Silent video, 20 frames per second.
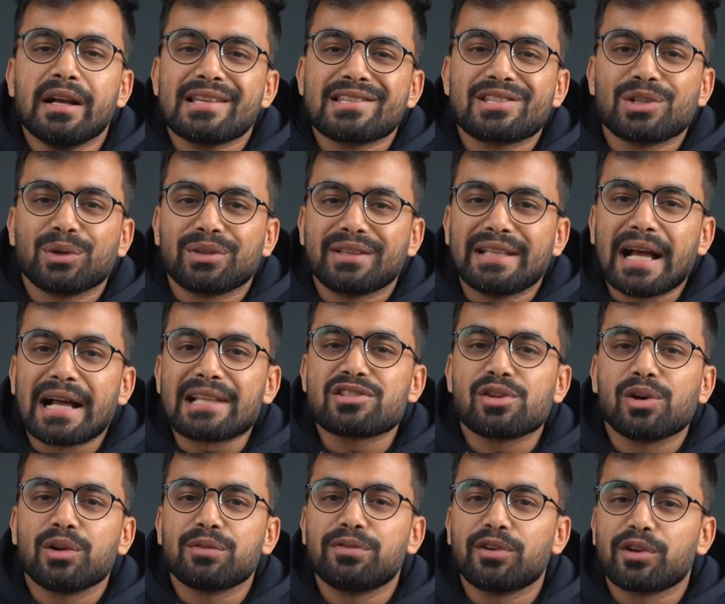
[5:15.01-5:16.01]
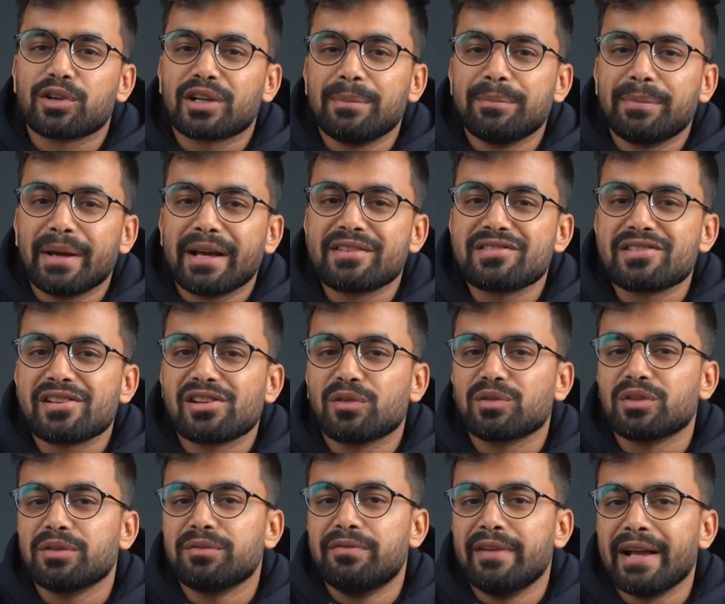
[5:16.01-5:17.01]
So that's all for comparison
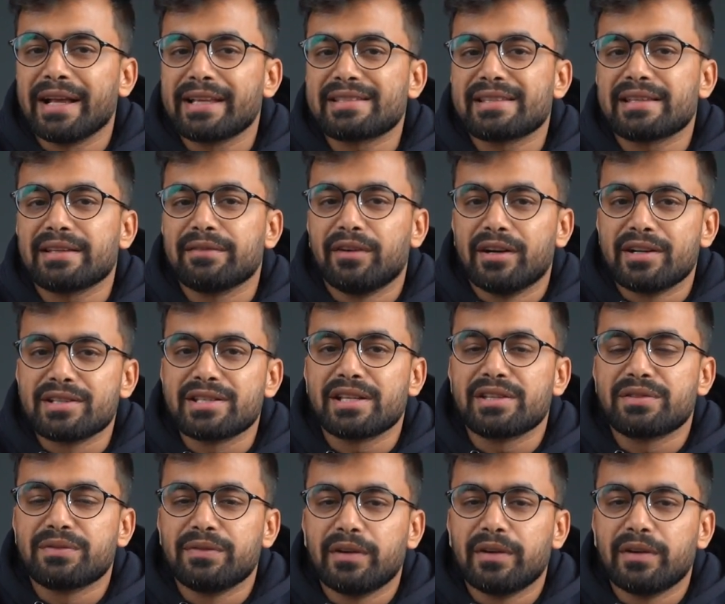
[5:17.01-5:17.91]
of the Wix versus